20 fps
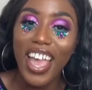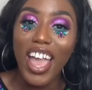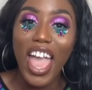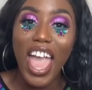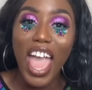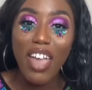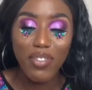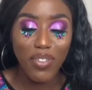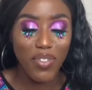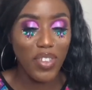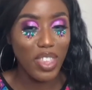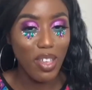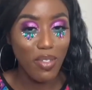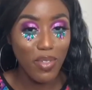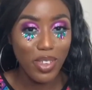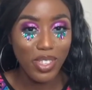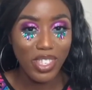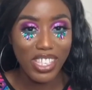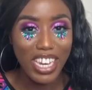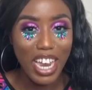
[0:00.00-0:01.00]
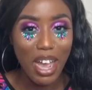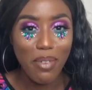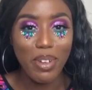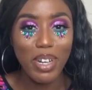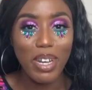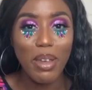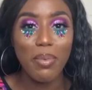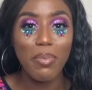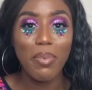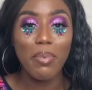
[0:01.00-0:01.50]
Everything I've used today, I'm
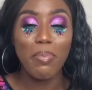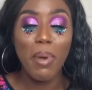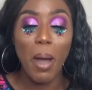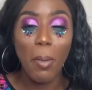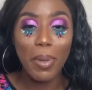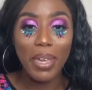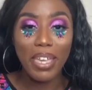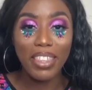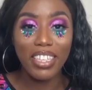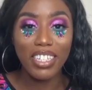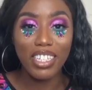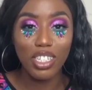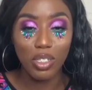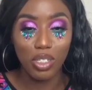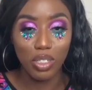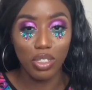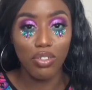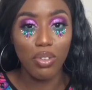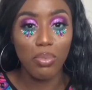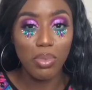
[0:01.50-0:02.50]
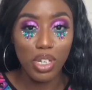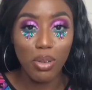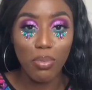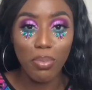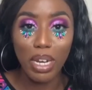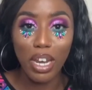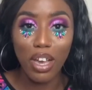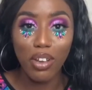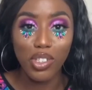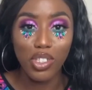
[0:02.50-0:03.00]
going to pop it in the description
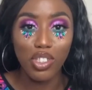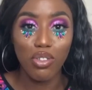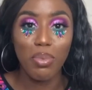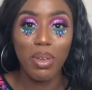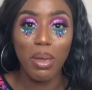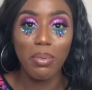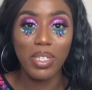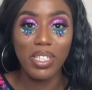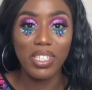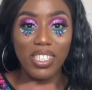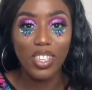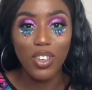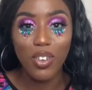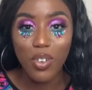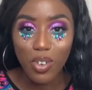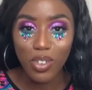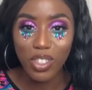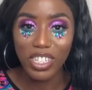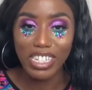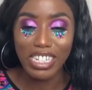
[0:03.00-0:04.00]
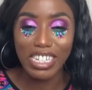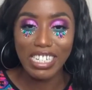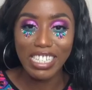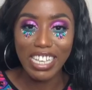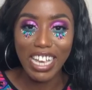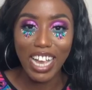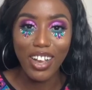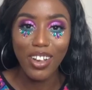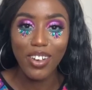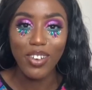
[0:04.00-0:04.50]
below so you'll be able to see all the
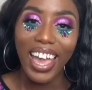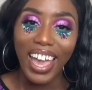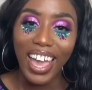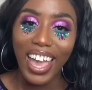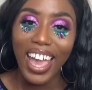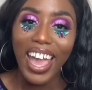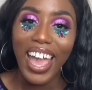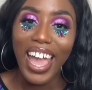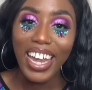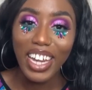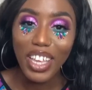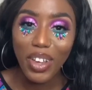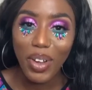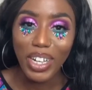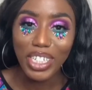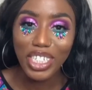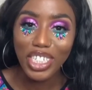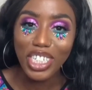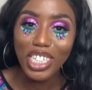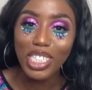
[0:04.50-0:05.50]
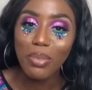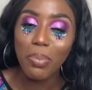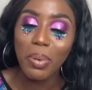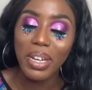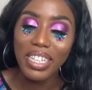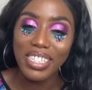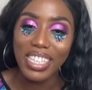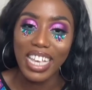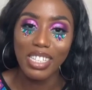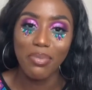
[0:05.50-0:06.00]
detail. Any questions,
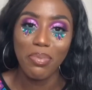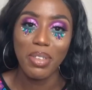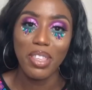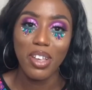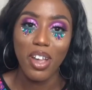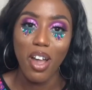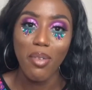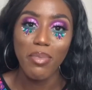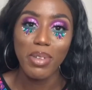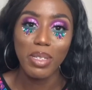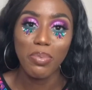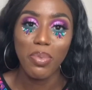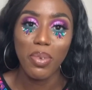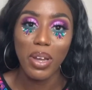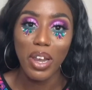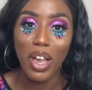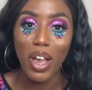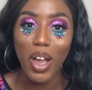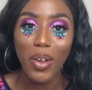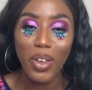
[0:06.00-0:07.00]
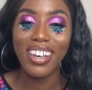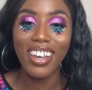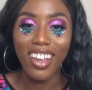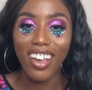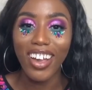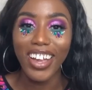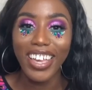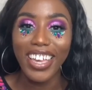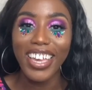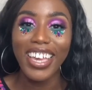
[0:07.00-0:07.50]
please ask me in the comments below.
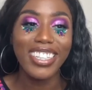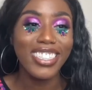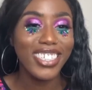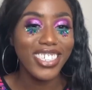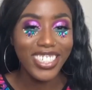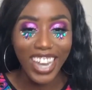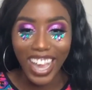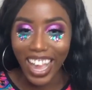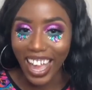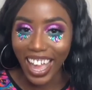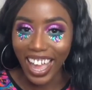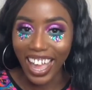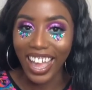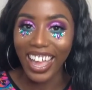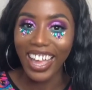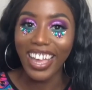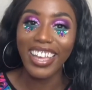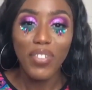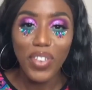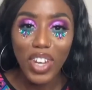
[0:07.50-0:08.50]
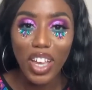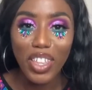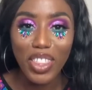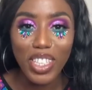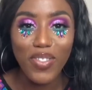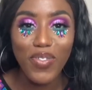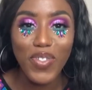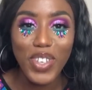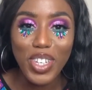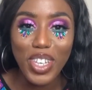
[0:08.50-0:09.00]
Like, share. If you like
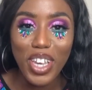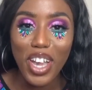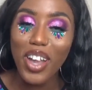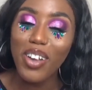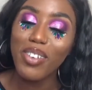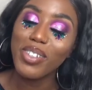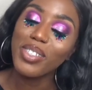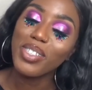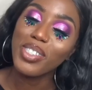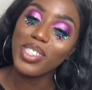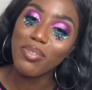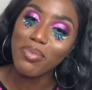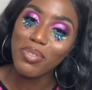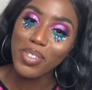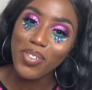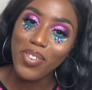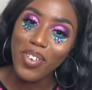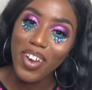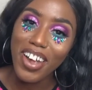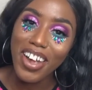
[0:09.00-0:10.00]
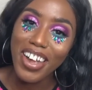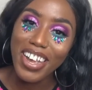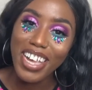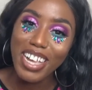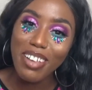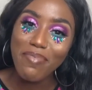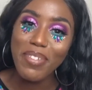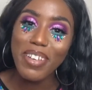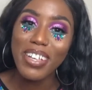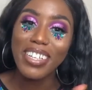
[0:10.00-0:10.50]
this video,
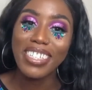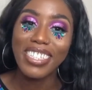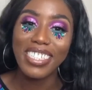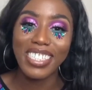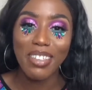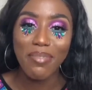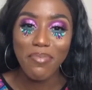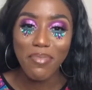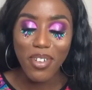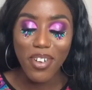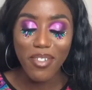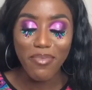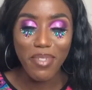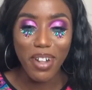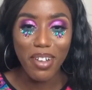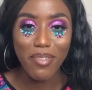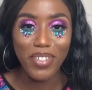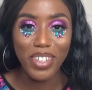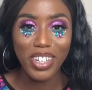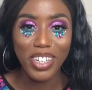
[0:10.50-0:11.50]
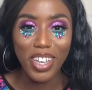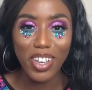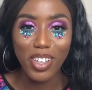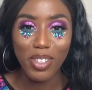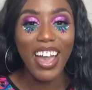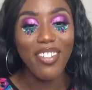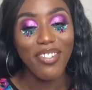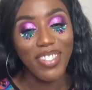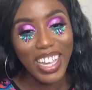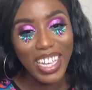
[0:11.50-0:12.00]
subscribe to see more of my videos.
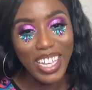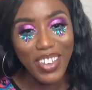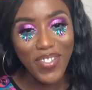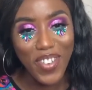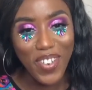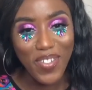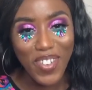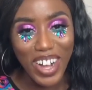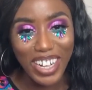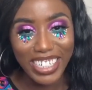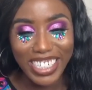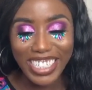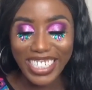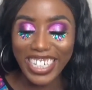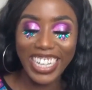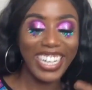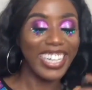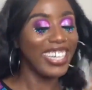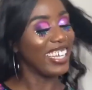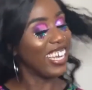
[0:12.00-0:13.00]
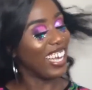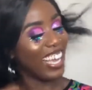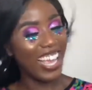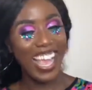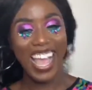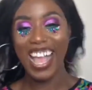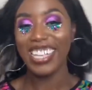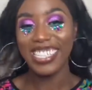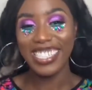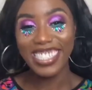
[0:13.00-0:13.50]
Thank you for watching.
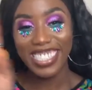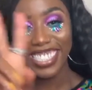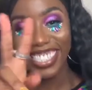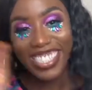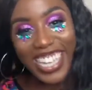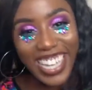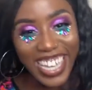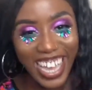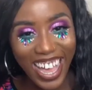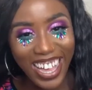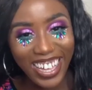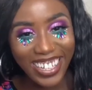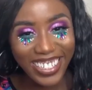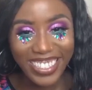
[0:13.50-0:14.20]
See ya!